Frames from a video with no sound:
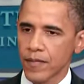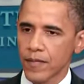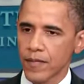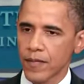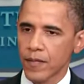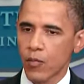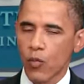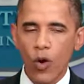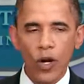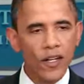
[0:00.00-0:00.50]

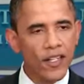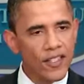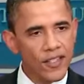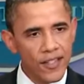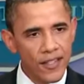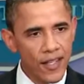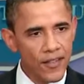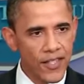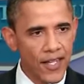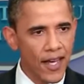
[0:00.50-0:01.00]
Working
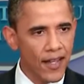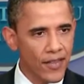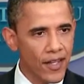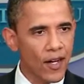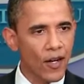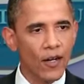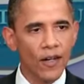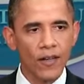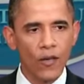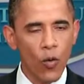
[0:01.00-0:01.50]
stiffs out there,
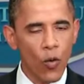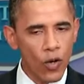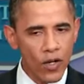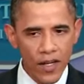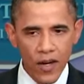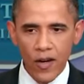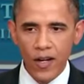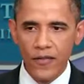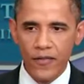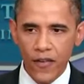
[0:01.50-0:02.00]

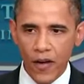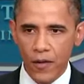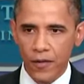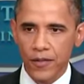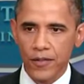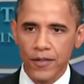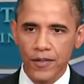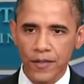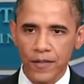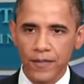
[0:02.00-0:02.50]
ordinary
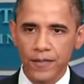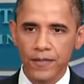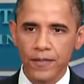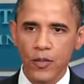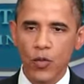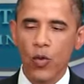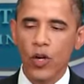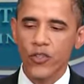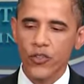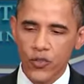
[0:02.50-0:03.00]
folks
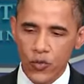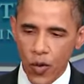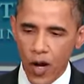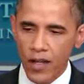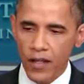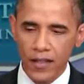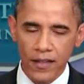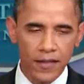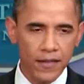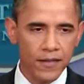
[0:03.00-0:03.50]
who are struggling